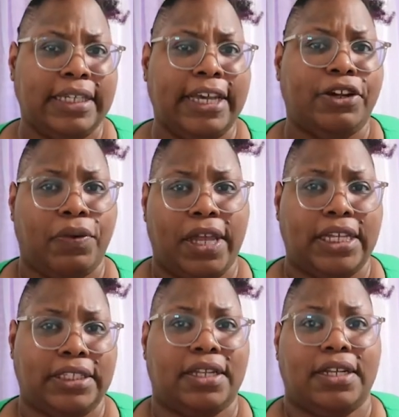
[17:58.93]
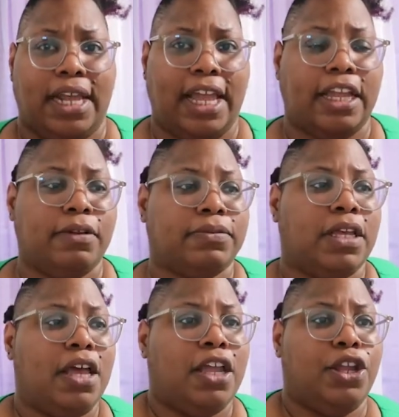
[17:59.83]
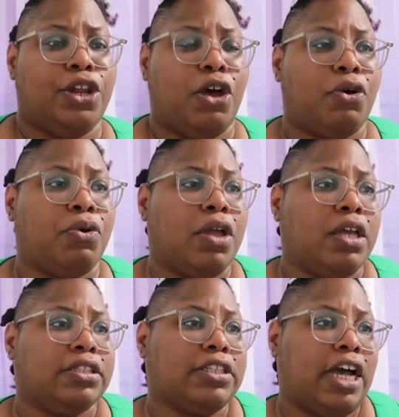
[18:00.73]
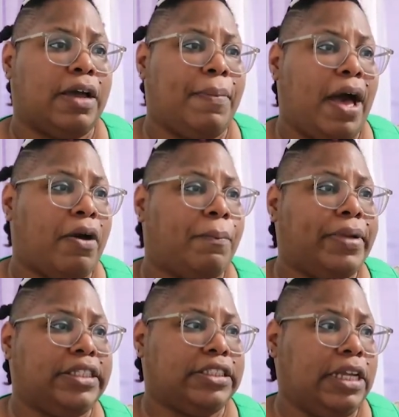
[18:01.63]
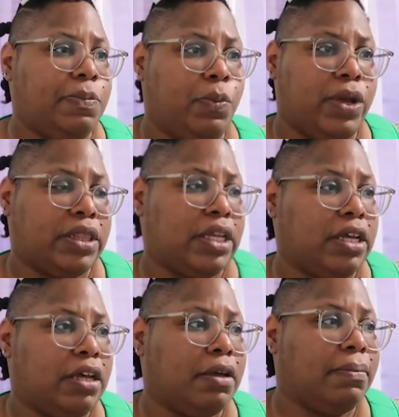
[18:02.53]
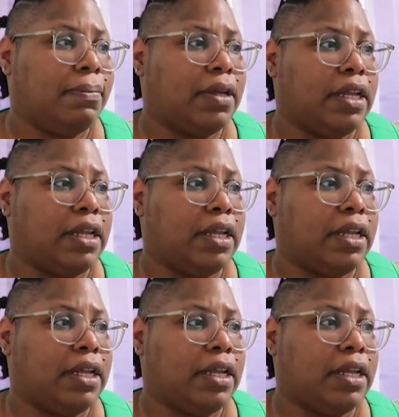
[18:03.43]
ghetto-esque names, you know, talk about me sleeping with them